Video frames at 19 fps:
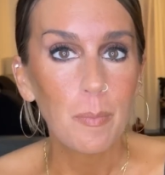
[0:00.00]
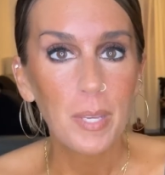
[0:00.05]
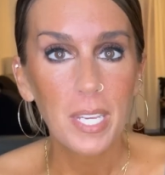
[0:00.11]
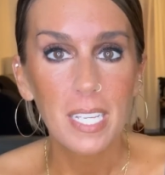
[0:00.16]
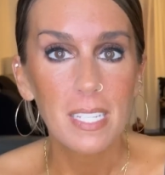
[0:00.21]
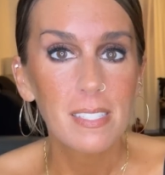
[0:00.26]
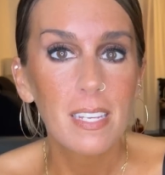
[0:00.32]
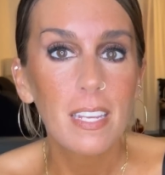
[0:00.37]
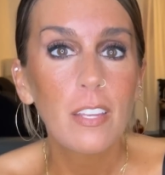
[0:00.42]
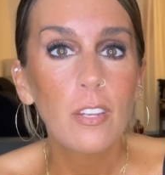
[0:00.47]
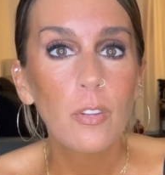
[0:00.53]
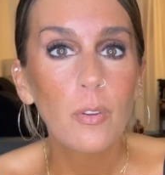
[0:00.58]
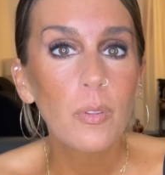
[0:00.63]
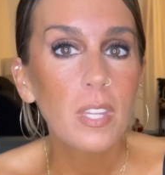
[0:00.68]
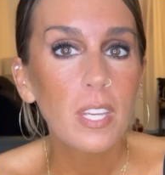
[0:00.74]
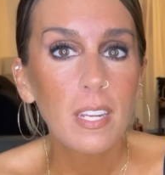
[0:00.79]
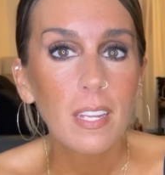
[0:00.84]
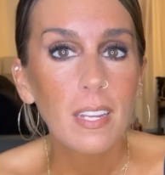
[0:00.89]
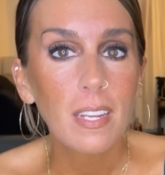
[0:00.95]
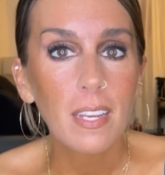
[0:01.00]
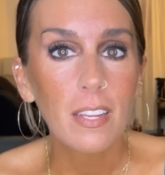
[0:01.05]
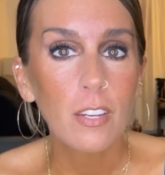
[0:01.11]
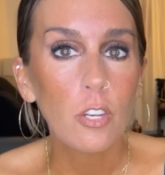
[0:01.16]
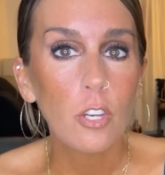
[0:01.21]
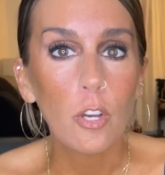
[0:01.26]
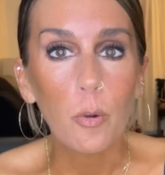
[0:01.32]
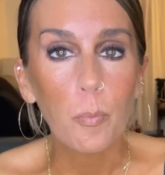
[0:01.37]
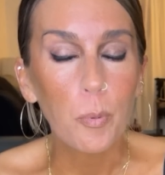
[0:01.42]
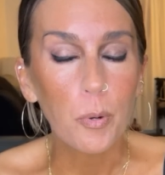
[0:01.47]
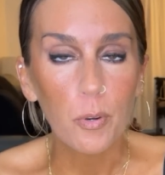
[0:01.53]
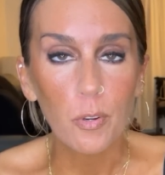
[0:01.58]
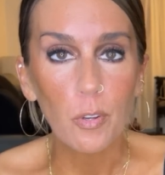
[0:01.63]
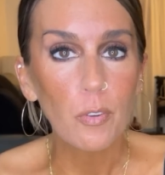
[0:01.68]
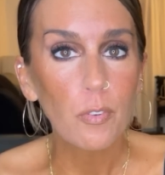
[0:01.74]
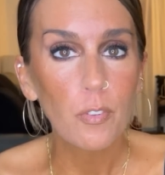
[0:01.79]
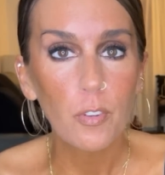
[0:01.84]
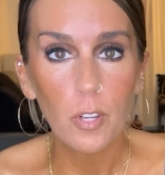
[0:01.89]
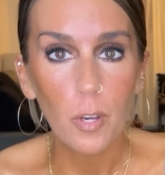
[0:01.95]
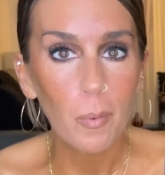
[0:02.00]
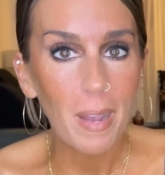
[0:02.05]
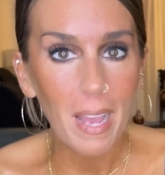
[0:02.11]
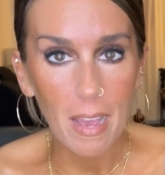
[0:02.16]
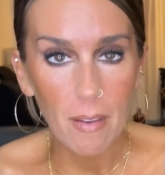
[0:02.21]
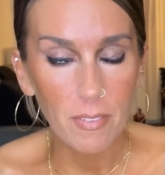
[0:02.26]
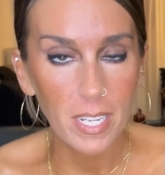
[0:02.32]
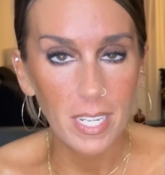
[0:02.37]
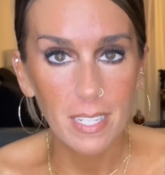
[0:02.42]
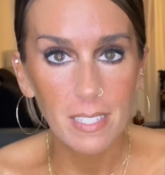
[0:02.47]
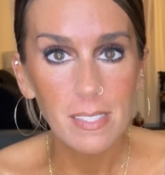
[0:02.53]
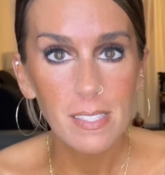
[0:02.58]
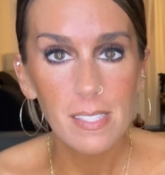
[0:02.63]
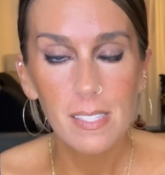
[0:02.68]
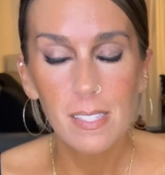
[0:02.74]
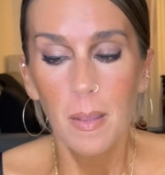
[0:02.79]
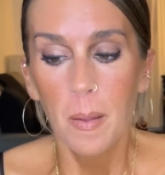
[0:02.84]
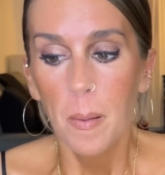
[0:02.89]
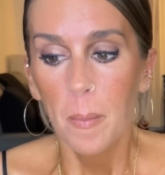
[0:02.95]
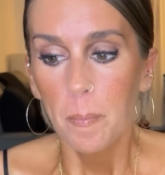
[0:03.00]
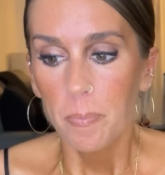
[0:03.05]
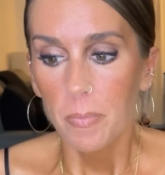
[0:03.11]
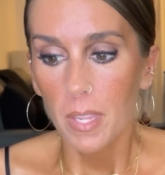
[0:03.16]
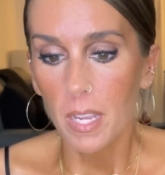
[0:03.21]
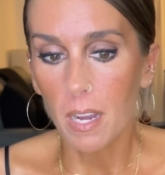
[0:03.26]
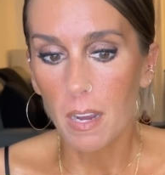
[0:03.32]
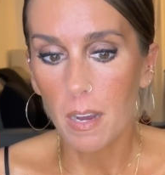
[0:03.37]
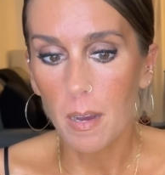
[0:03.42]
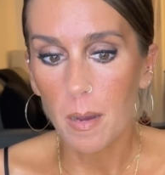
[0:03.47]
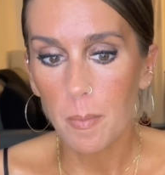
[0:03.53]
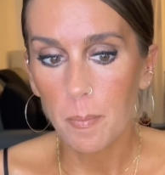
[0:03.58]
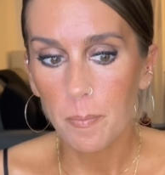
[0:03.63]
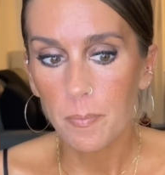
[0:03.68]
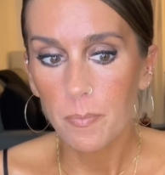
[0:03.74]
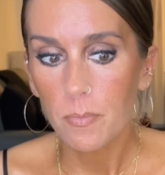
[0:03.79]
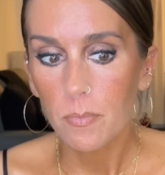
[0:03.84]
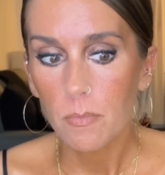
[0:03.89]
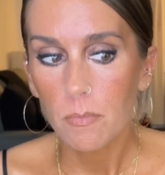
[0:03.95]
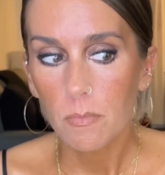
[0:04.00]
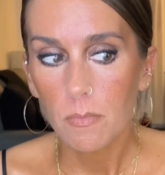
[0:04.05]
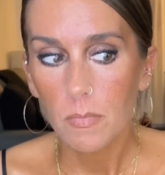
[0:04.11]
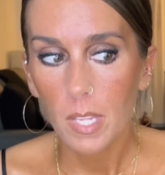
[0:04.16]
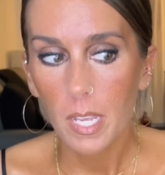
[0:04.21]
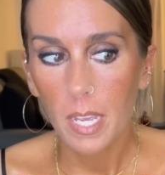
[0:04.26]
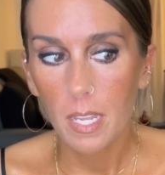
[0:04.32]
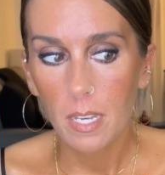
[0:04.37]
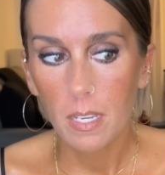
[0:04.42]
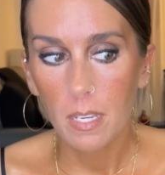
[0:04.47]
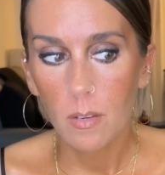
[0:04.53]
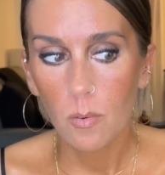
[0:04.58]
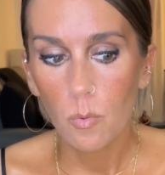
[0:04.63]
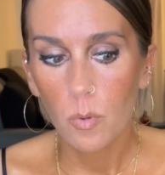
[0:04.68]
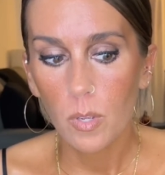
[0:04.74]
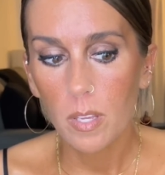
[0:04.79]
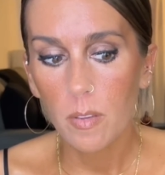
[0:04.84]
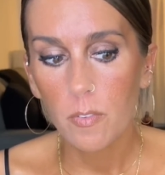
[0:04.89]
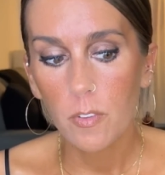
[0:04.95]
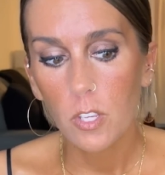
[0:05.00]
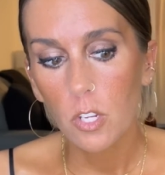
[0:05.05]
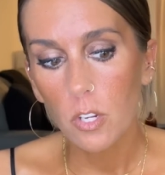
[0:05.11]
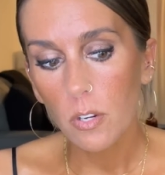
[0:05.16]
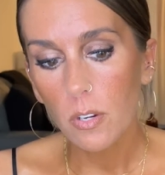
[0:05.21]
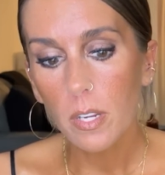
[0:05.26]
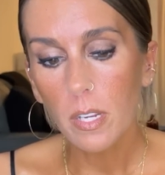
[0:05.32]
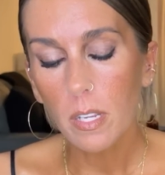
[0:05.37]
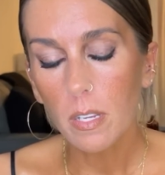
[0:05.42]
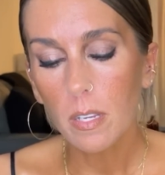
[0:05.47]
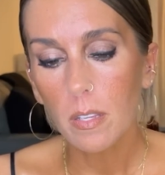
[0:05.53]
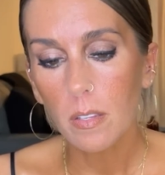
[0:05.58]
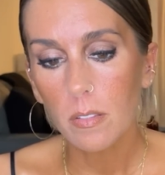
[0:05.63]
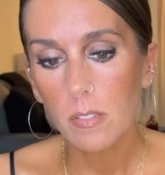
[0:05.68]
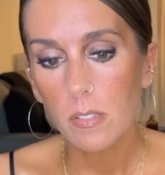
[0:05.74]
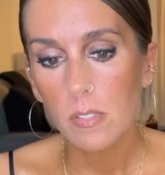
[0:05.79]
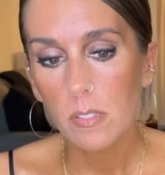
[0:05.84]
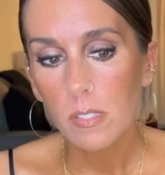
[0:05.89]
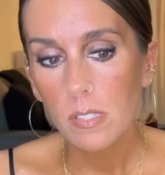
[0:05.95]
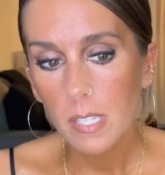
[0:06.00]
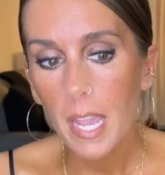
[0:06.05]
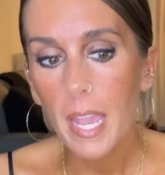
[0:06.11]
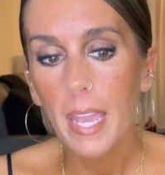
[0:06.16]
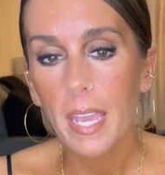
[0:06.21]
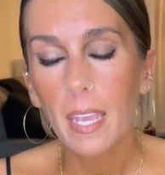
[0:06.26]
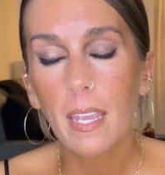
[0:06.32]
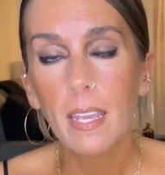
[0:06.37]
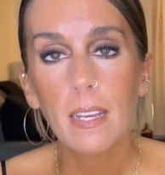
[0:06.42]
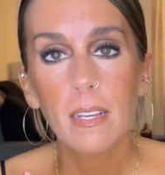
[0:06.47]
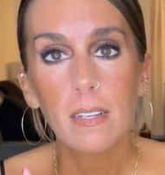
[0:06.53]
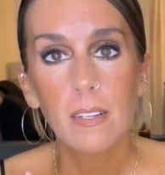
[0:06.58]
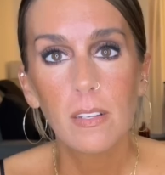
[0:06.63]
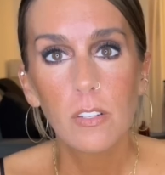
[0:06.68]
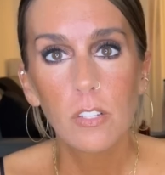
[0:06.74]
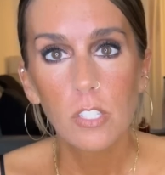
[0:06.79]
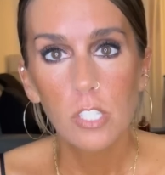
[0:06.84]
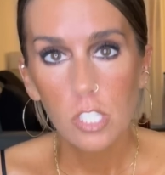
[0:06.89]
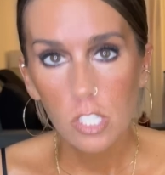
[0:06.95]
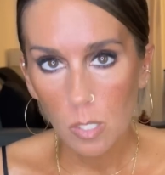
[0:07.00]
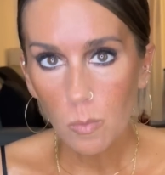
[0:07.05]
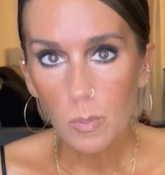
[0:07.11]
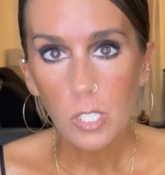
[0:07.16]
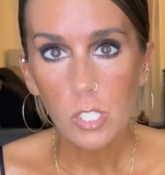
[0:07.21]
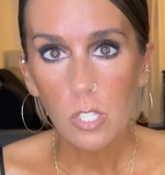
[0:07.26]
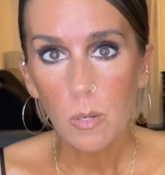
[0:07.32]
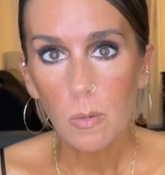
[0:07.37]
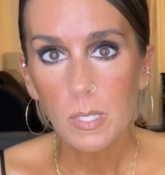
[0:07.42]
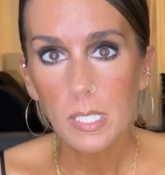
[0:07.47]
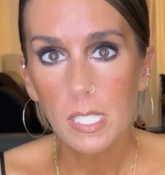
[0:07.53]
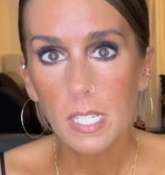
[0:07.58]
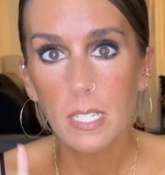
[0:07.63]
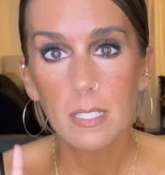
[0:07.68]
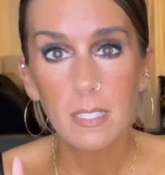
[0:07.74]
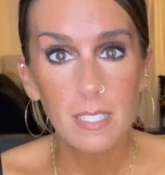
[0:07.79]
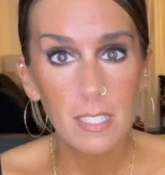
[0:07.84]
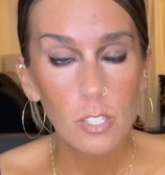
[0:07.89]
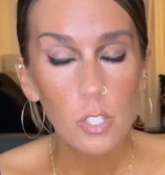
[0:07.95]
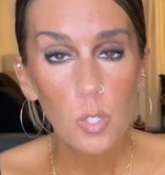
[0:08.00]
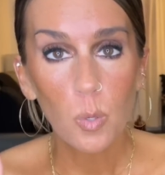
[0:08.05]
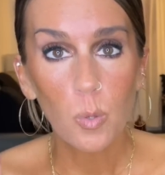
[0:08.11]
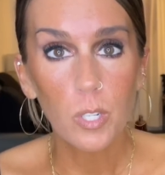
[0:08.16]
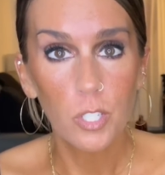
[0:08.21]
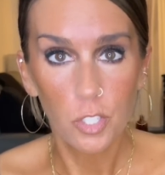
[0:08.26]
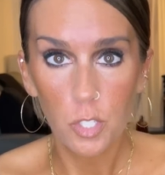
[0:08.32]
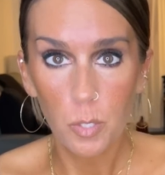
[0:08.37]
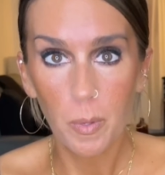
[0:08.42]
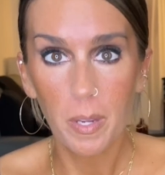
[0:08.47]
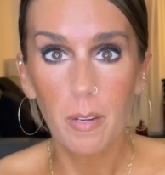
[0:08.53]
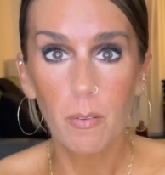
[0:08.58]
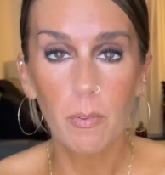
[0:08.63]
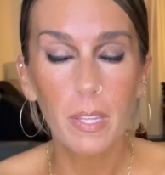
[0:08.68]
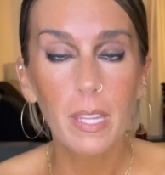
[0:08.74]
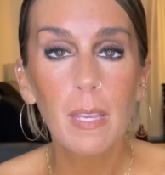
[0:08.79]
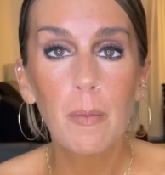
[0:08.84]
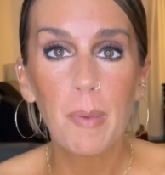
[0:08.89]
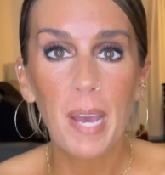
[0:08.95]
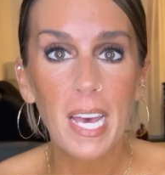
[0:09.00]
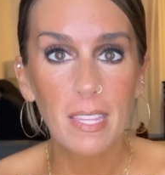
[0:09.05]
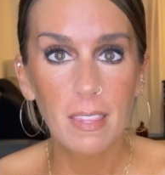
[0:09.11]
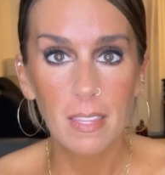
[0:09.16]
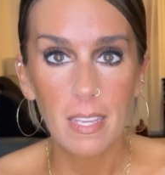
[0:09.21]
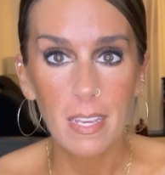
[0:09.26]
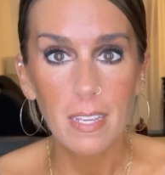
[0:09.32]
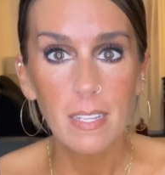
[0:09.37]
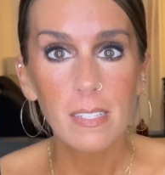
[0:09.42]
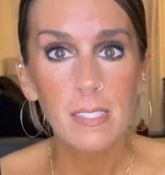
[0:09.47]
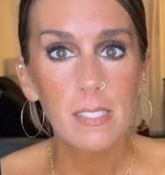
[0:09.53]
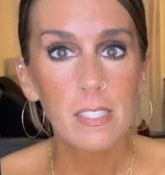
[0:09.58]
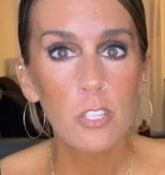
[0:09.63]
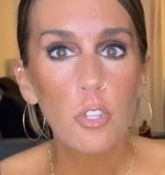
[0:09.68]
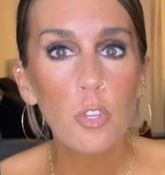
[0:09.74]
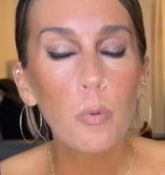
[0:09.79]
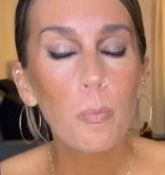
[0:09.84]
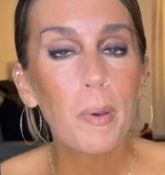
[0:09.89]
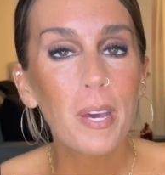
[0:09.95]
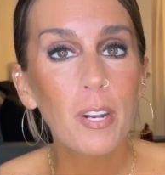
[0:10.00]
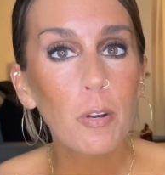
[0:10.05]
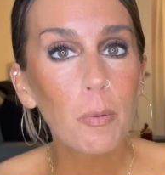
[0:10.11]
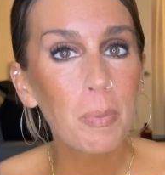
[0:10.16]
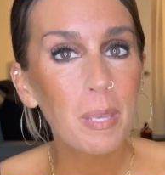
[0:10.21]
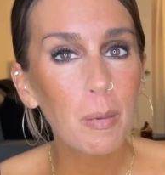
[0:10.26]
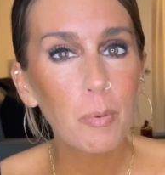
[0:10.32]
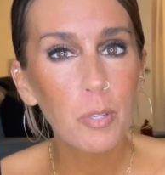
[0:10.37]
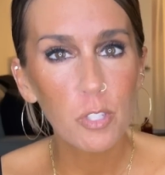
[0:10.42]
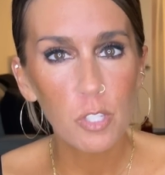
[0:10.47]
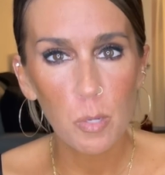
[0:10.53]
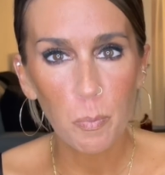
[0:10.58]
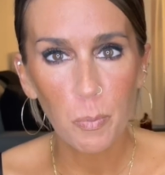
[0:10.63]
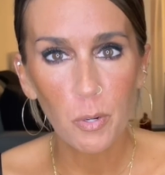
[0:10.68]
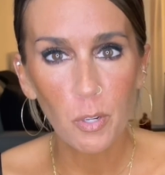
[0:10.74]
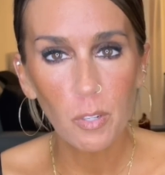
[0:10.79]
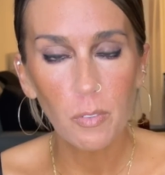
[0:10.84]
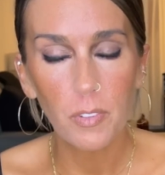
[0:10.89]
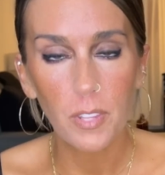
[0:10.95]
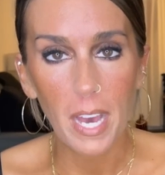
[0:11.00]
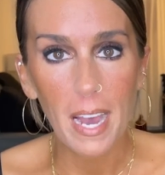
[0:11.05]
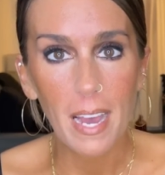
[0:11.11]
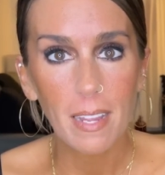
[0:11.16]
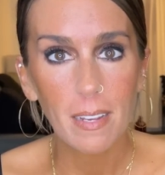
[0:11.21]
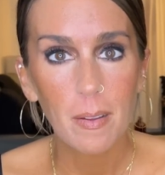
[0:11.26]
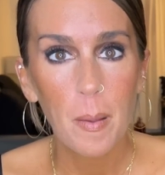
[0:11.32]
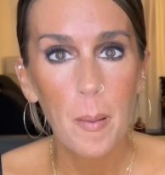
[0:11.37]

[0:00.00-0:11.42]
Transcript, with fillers: because he knew that he had no proof, no evidence. And if you're going to say so-and-so is in a Discord doing really bad things, then you better be able to prove that,